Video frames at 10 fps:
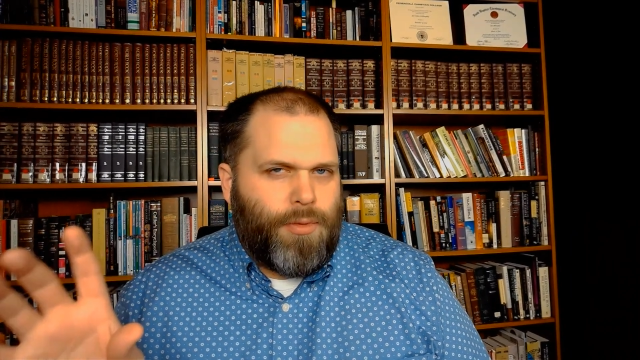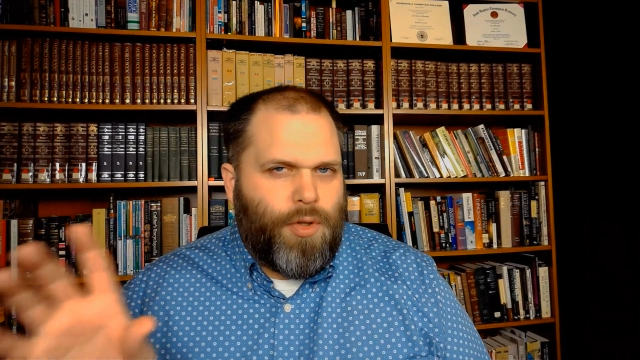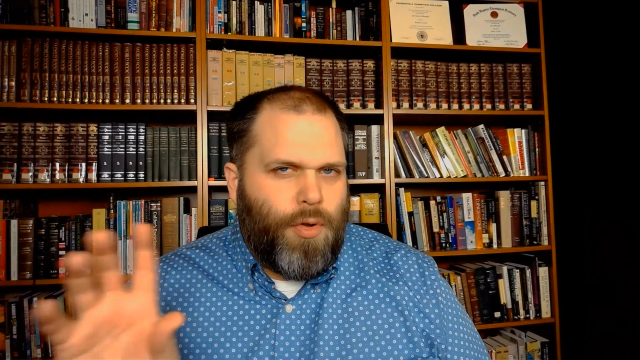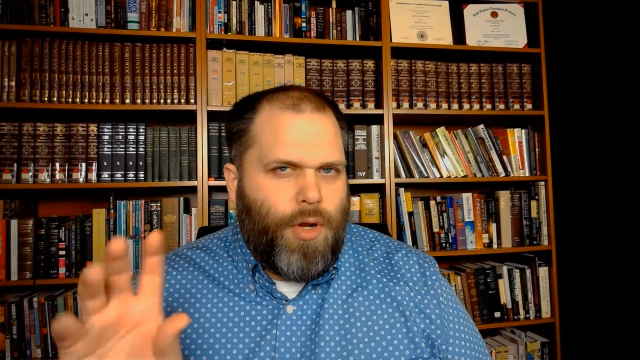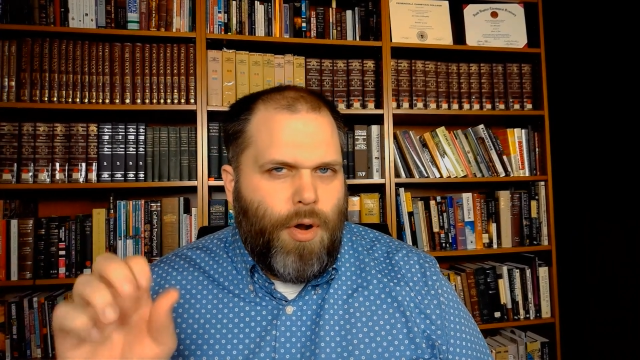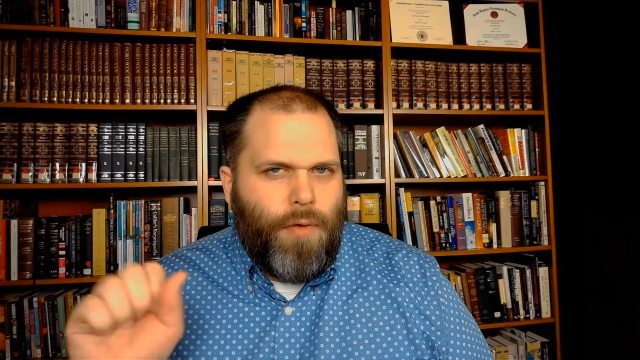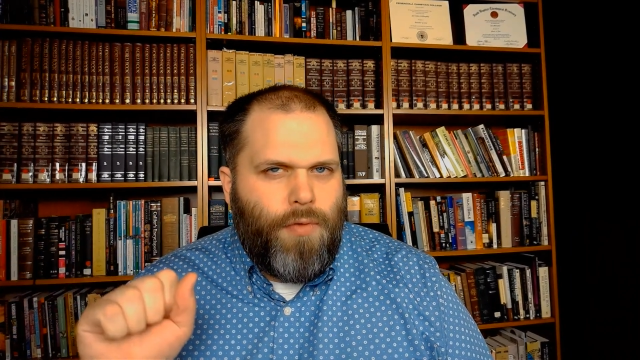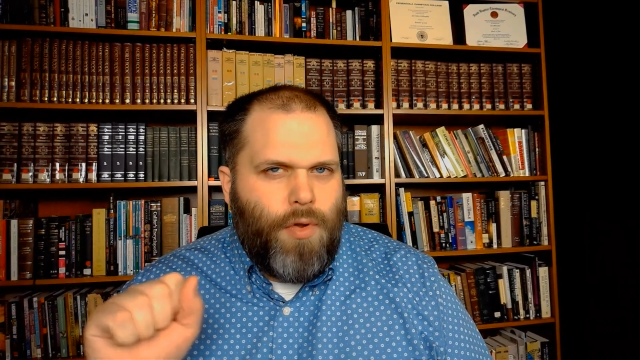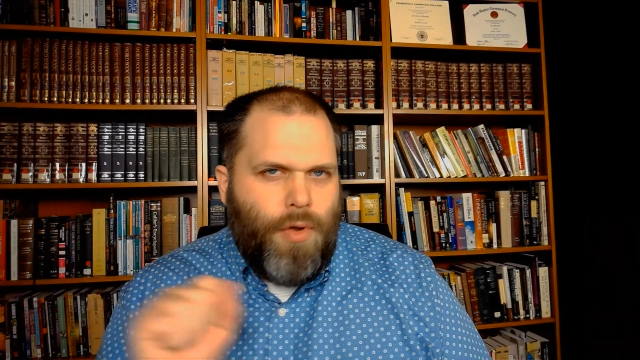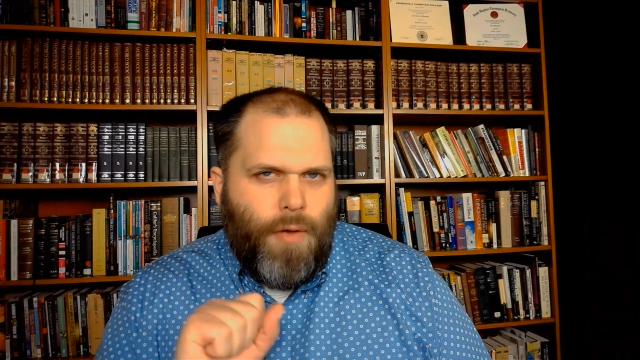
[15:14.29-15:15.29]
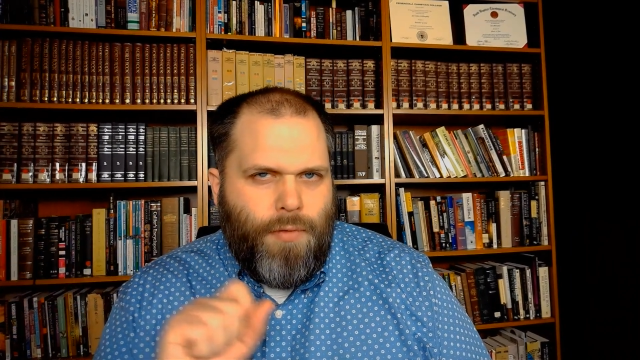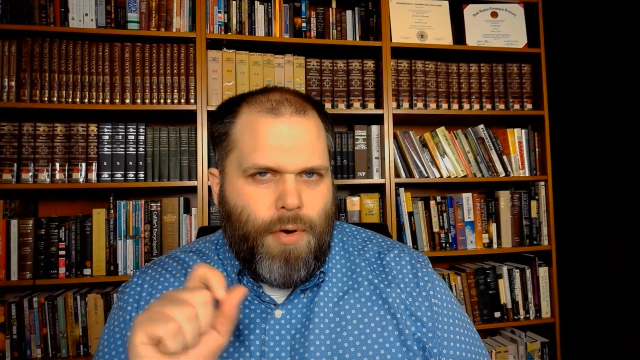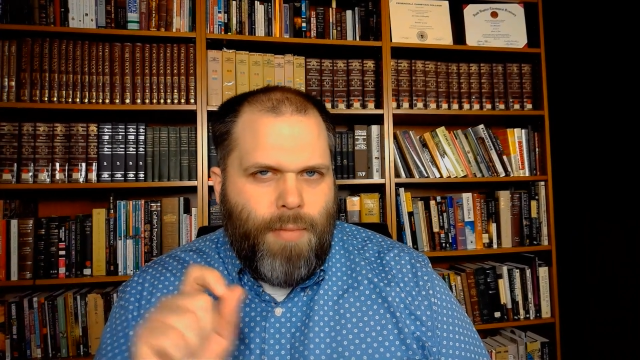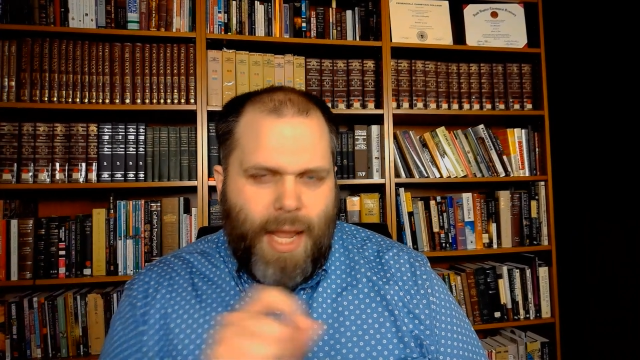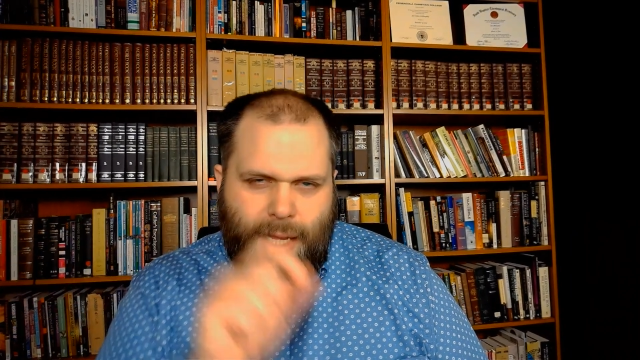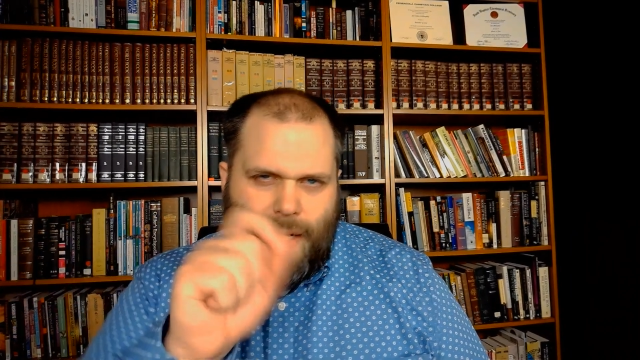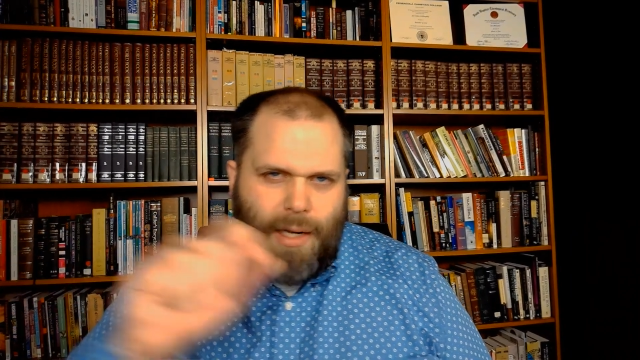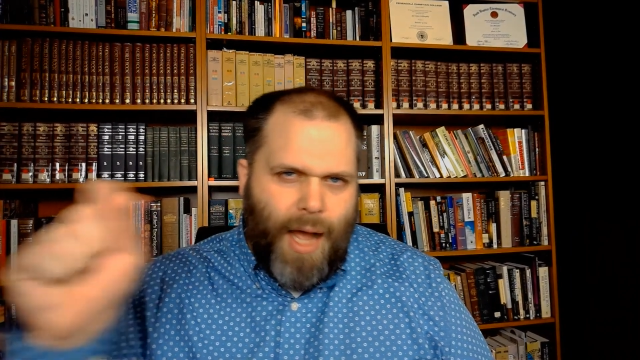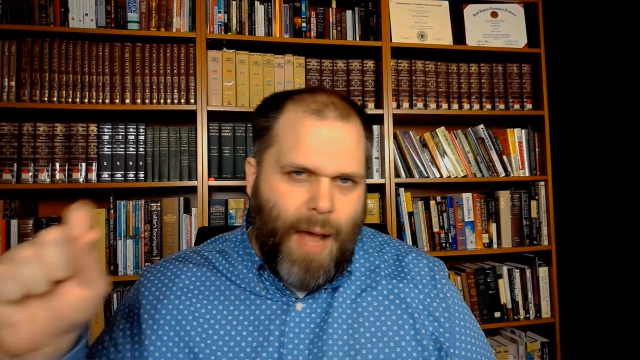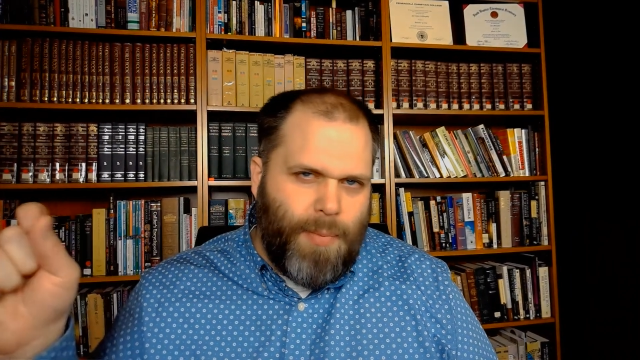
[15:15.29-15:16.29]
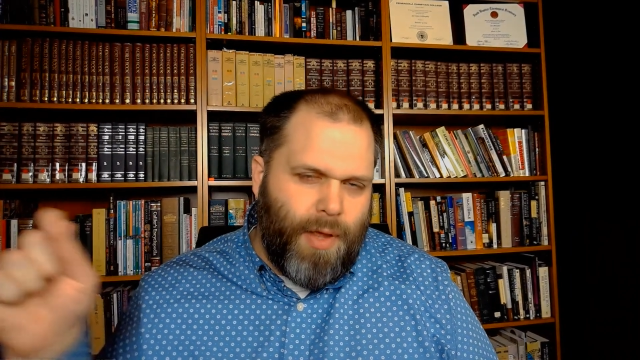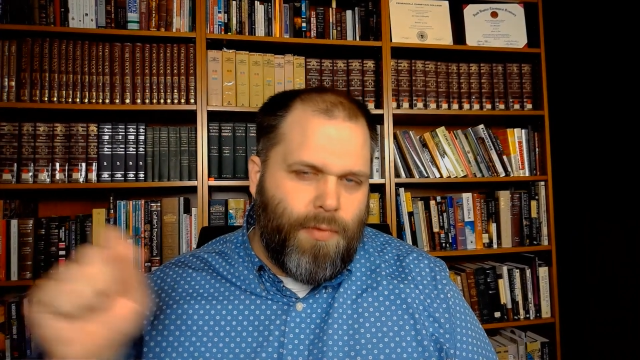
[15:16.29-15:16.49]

So, you know, if you're making a copy,